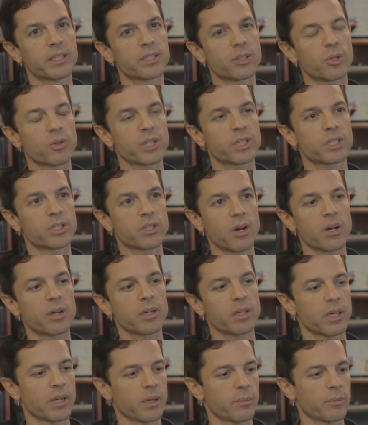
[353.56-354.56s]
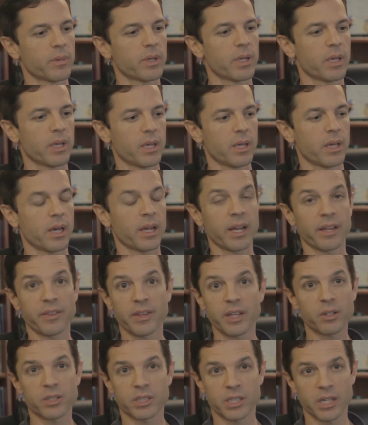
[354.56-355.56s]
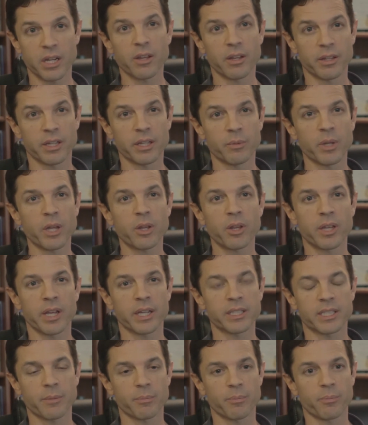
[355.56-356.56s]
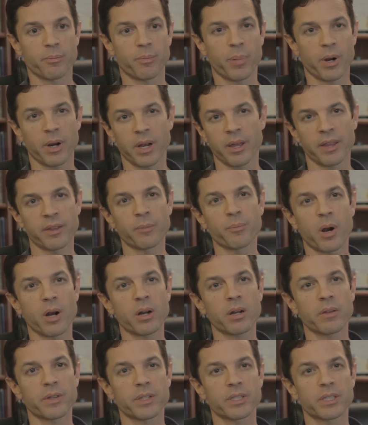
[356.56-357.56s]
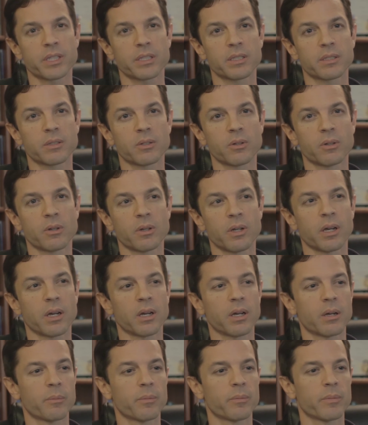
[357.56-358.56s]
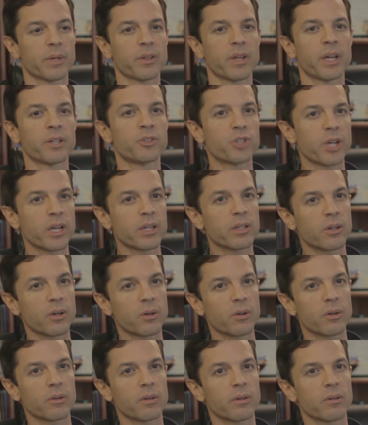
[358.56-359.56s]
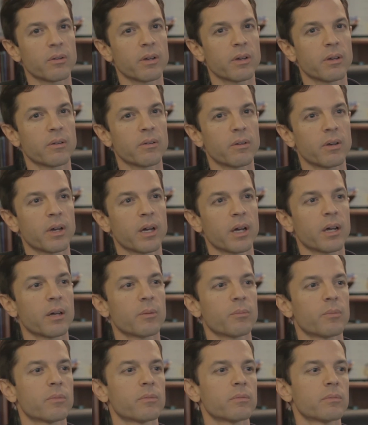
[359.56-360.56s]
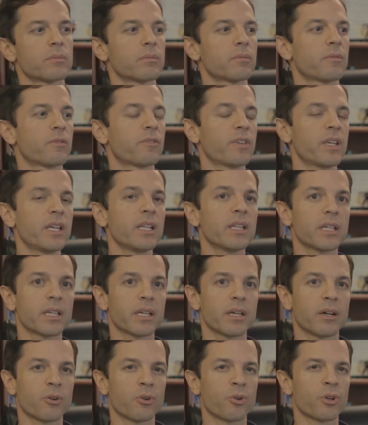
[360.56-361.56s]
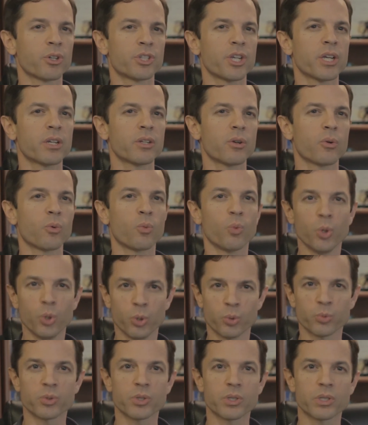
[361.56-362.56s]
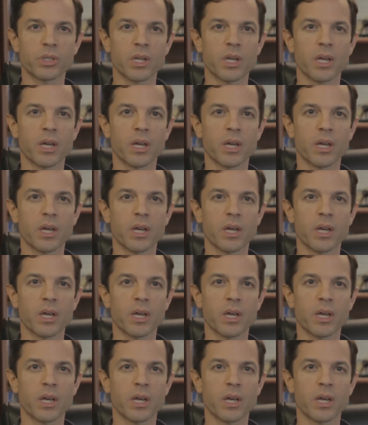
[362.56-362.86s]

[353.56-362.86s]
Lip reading: And so they start, and I think it's another thing is I think part of this is a gender feeling or gender wounds